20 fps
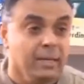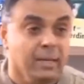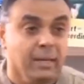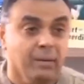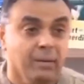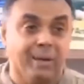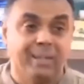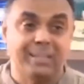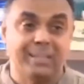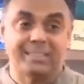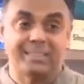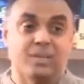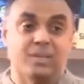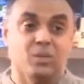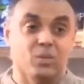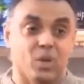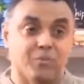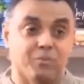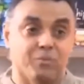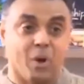What is the use
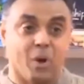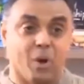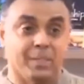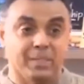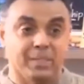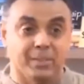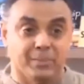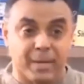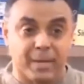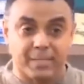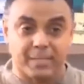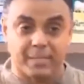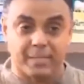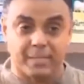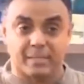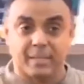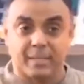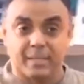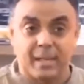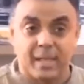of all these
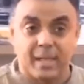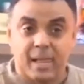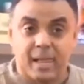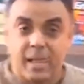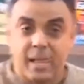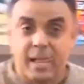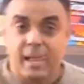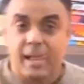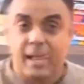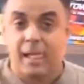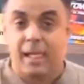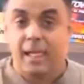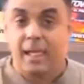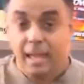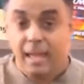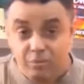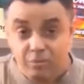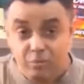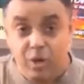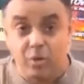dresses
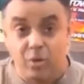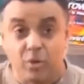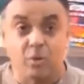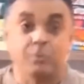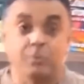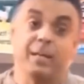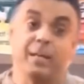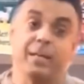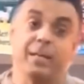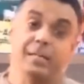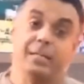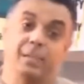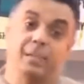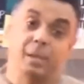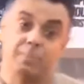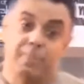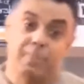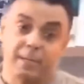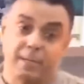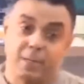if you are not really a
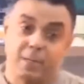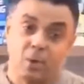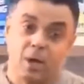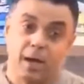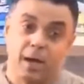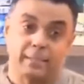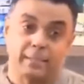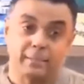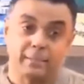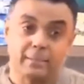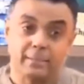shepherd in your heart?